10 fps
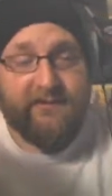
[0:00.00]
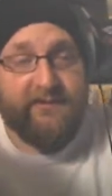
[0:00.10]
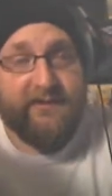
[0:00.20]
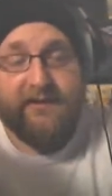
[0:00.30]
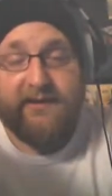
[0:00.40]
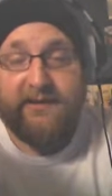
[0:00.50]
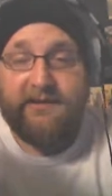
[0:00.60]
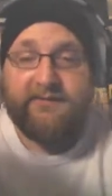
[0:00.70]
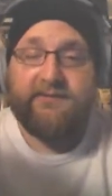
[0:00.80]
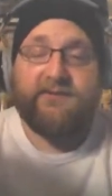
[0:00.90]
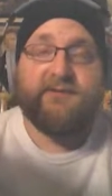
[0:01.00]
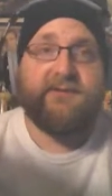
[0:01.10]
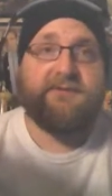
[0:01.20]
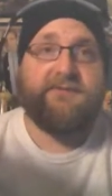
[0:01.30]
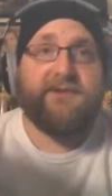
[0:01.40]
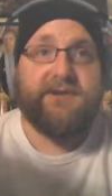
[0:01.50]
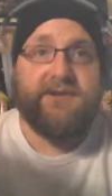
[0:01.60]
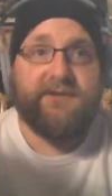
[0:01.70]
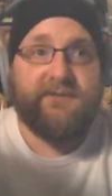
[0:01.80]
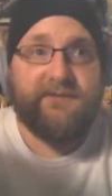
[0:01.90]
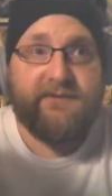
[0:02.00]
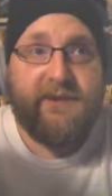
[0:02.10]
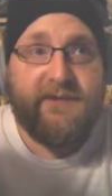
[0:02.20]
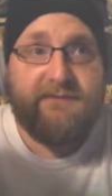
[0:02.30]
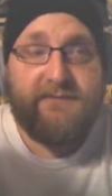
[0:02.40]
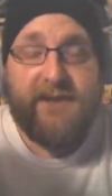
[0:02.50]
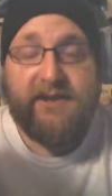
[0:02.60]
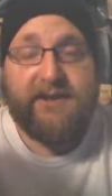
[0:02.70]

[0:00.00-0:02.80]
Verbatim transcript: and it, it's just the funniest stuff, man.